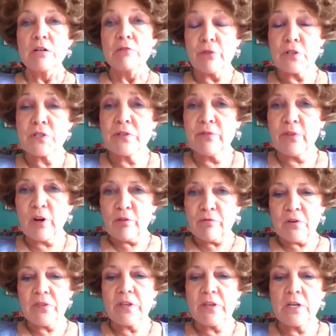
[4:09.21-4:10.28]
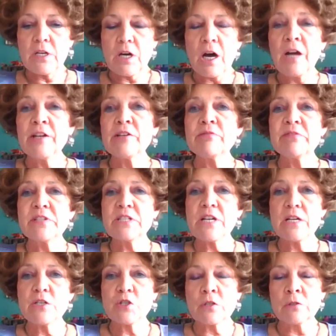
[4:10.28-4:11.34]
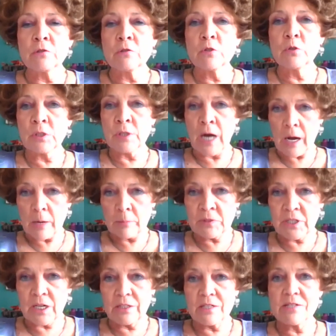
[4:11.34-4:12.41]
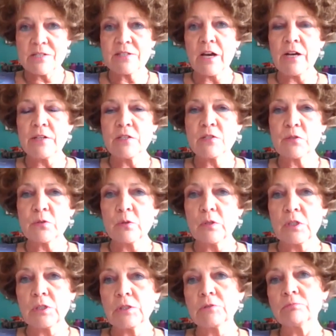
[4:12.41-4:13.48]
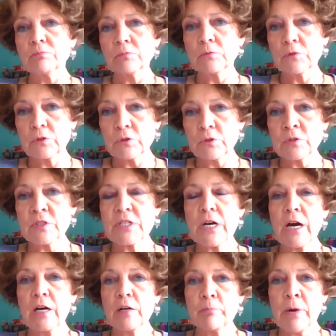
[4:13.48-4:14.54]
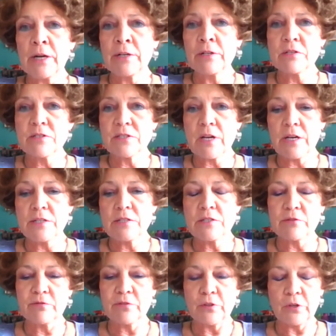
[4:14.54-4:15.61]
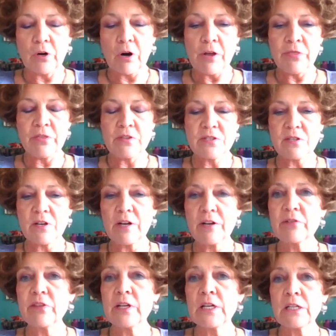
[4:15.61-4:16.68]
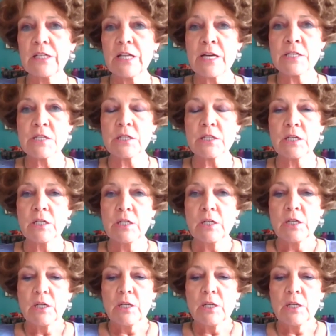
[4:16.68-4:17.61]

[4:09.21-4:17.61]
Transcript: First of all, for the kind invitation, guten Abend allerseits, or guten Tag meinerseits, if you're on this side of the Atlantic.